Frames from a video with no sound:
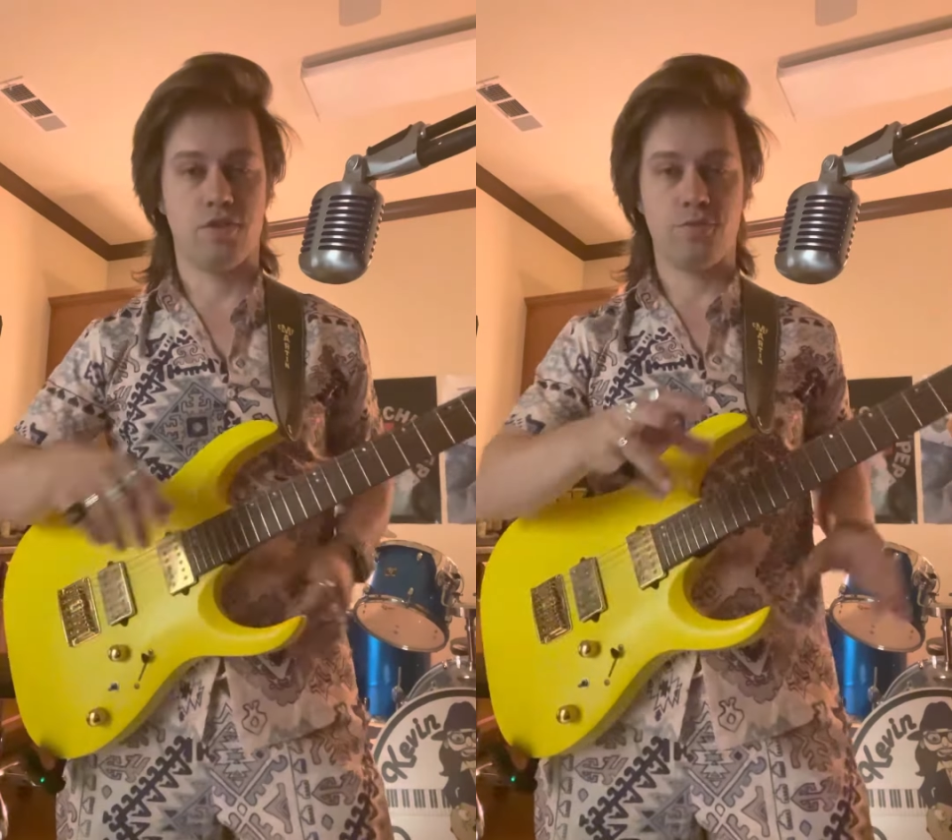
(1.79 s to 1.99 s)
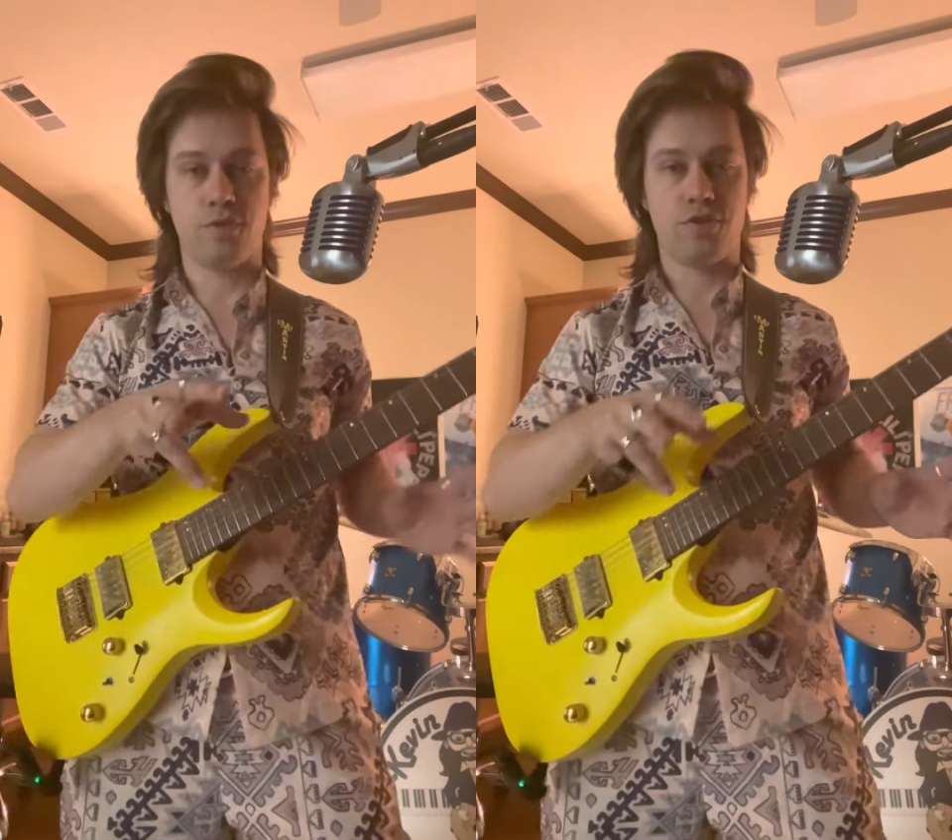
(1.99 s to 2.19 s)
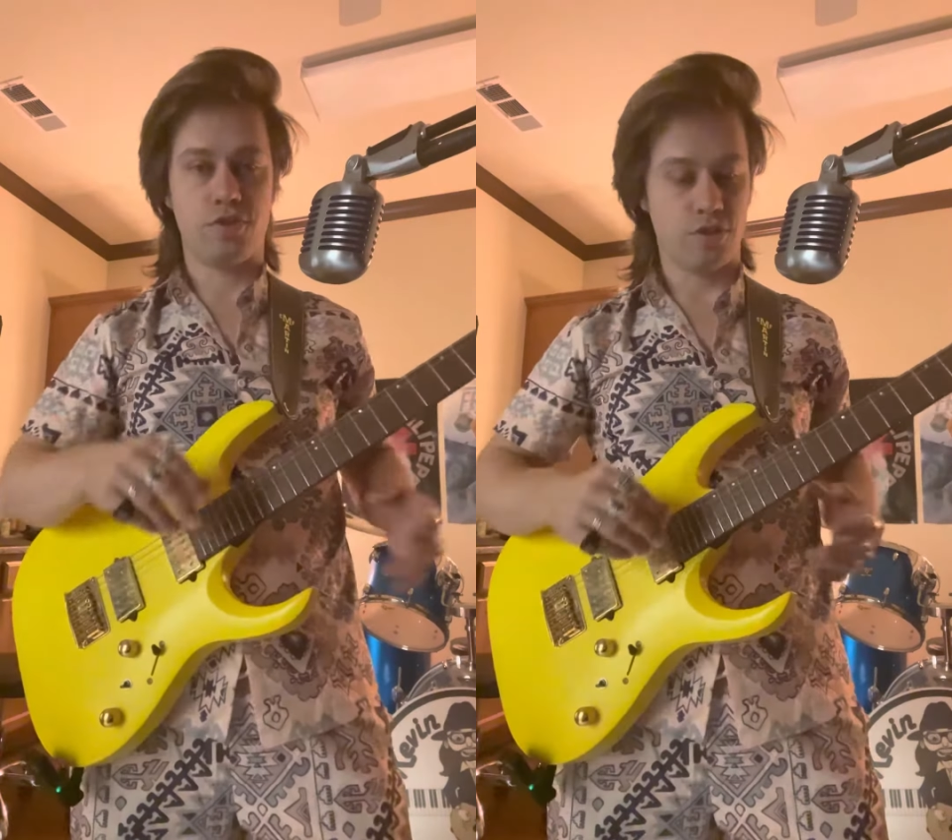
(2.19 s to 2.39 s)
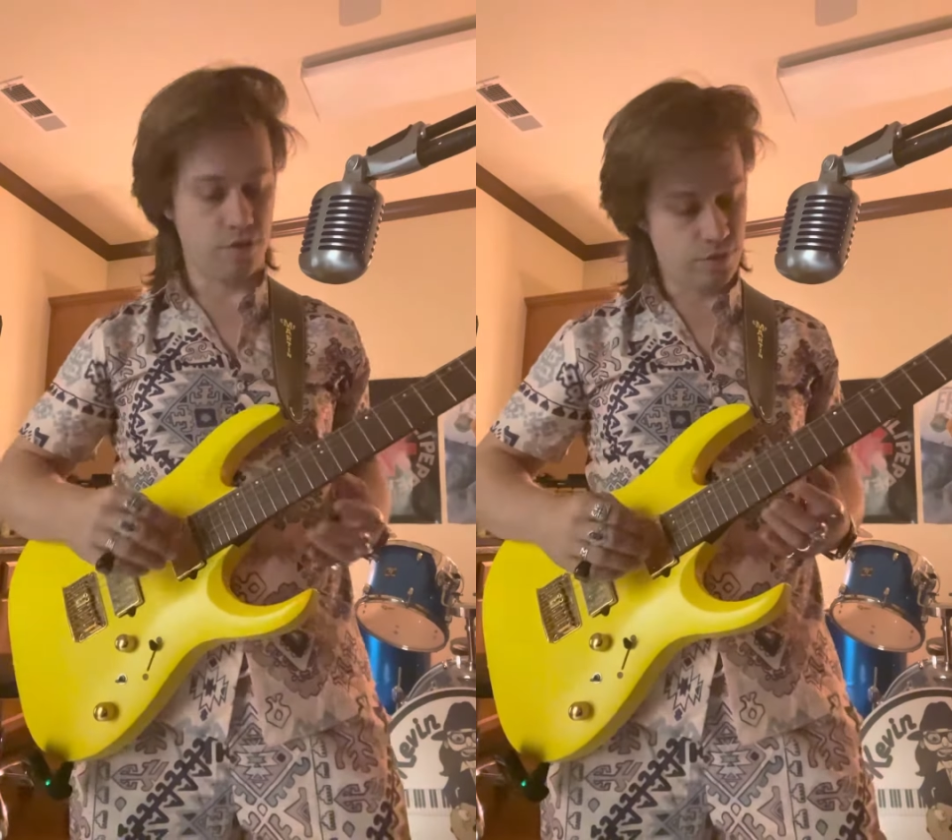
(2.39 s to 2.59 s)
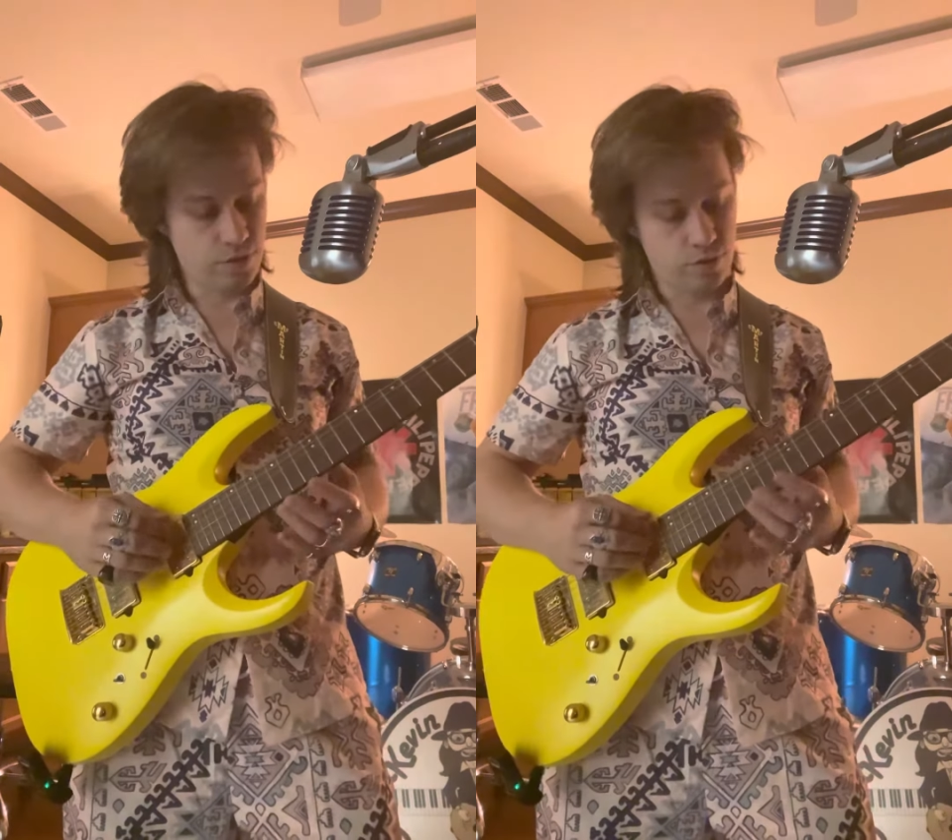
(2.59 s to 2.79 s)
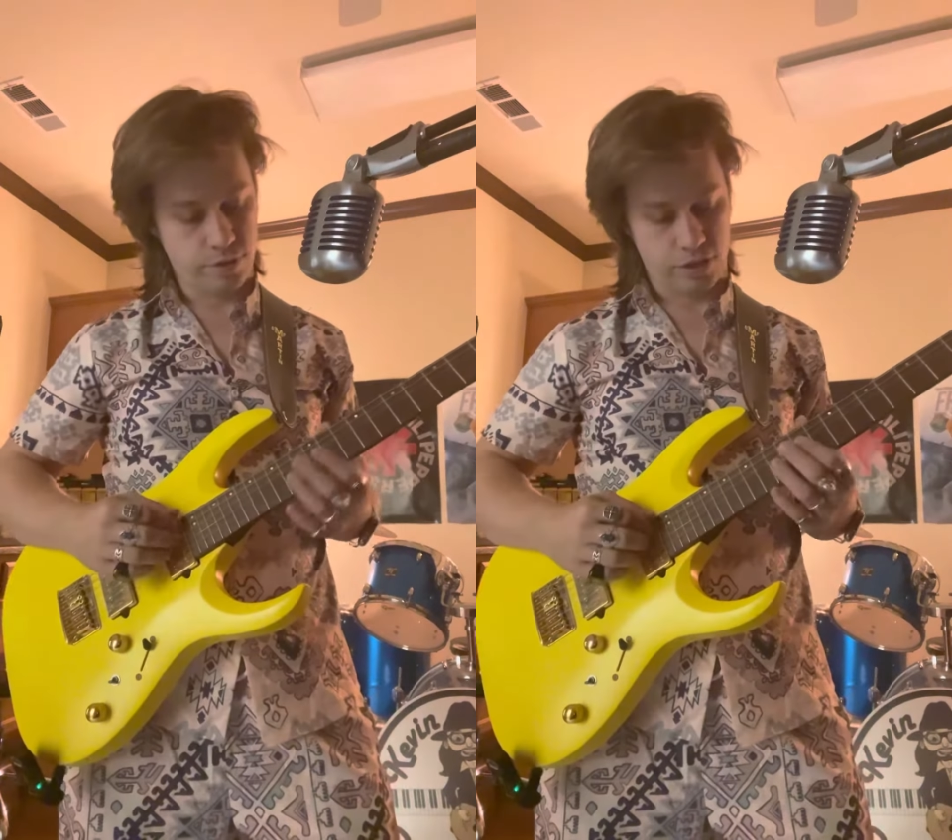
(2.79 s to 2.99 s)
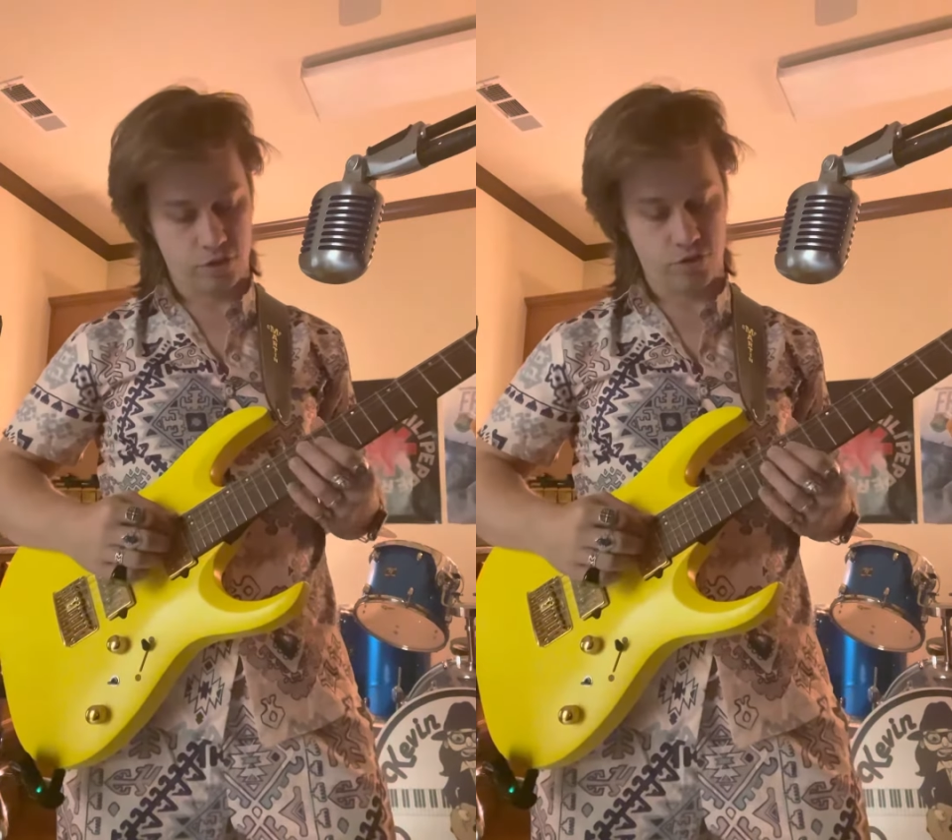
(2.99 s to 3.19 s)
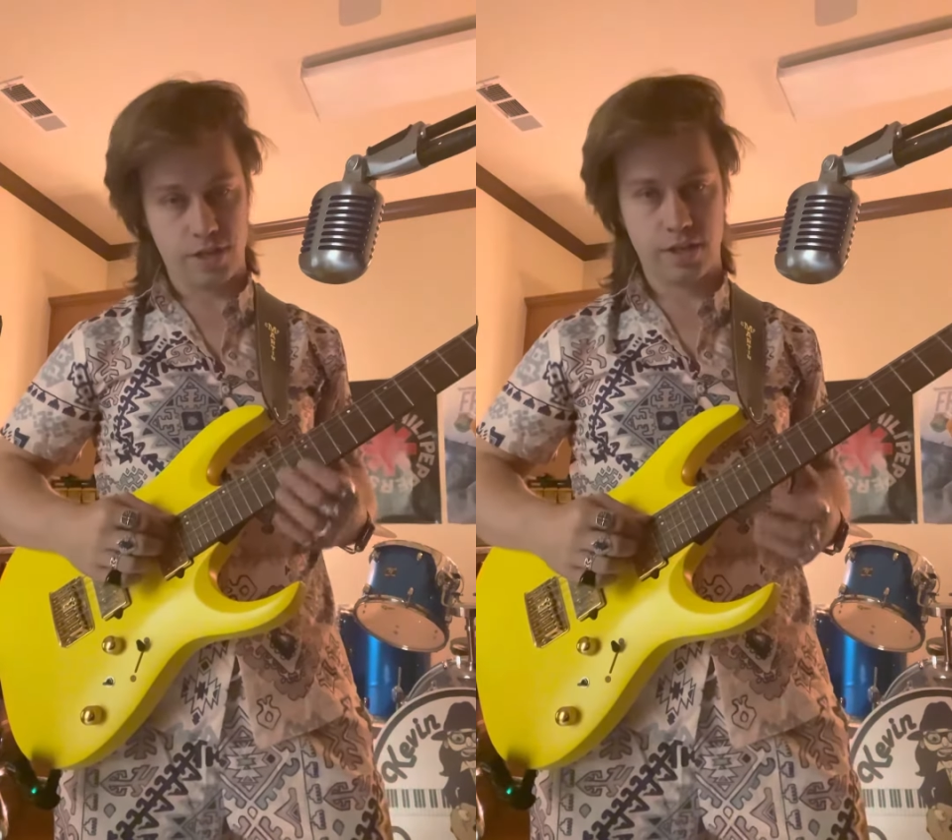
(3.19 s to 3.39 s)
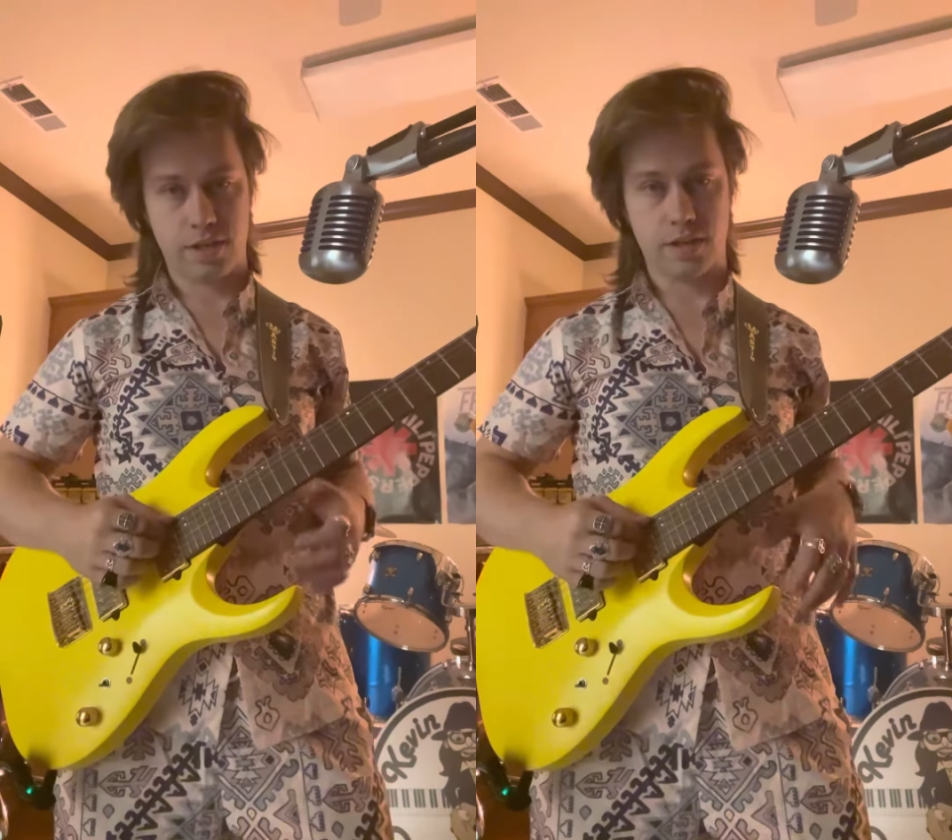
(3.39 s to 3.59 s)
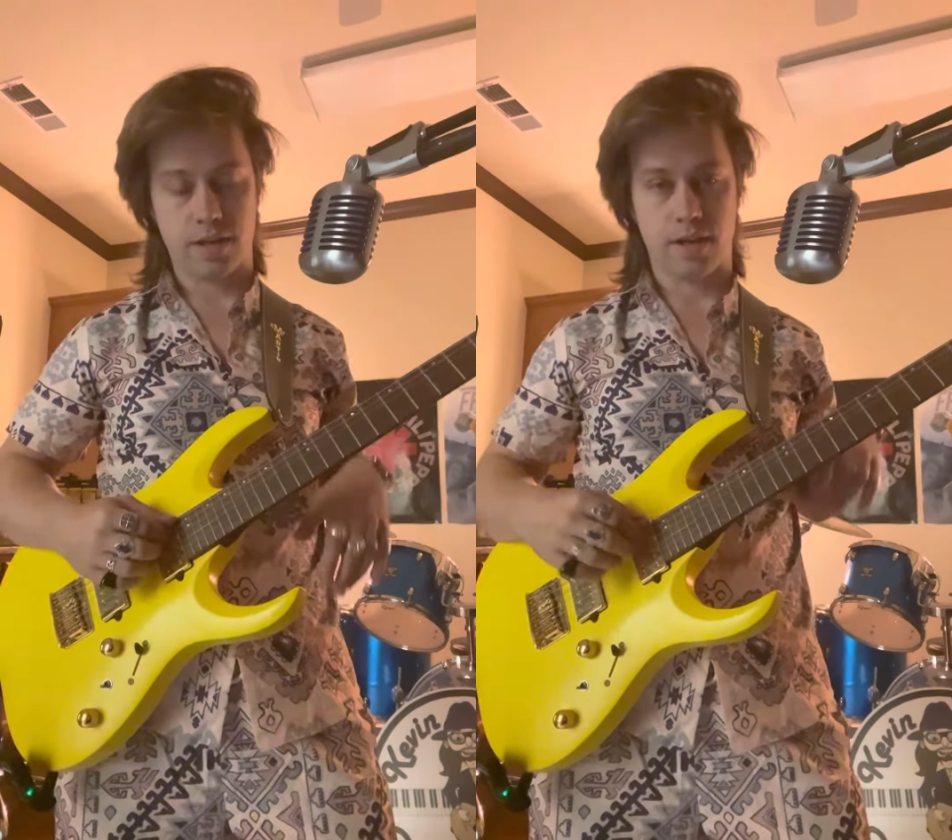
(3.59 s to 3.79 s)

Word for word: Just want to show you a real quick trick.